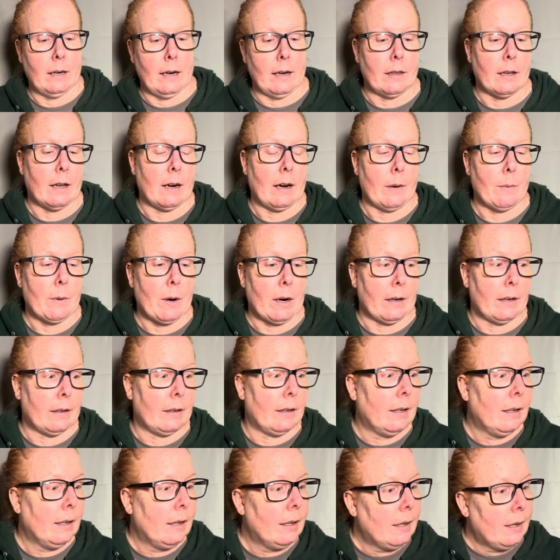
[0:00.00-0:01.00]
thought I wanted
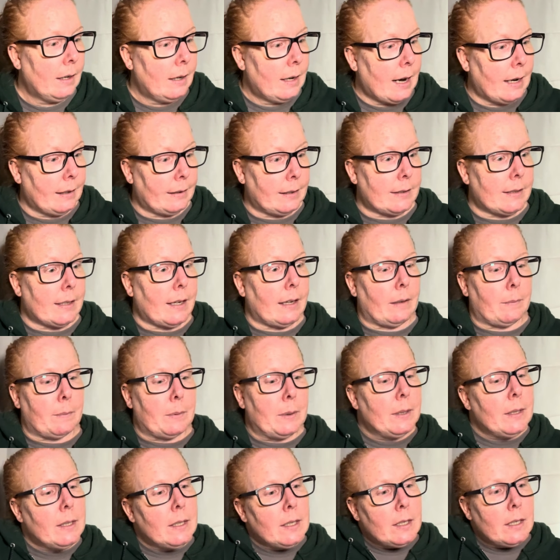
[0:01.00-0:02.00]
at the time.
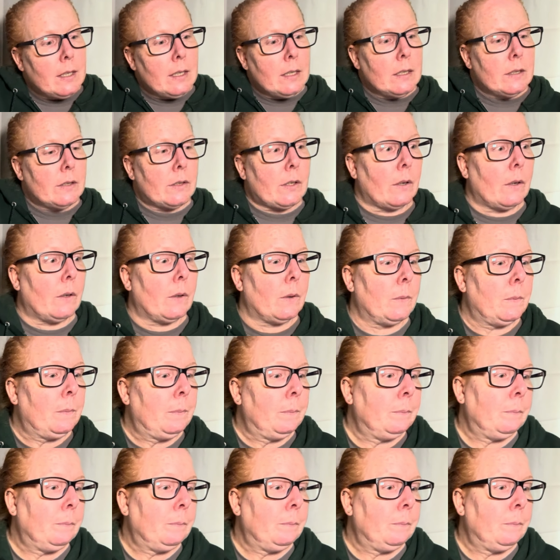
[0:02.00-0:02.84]
So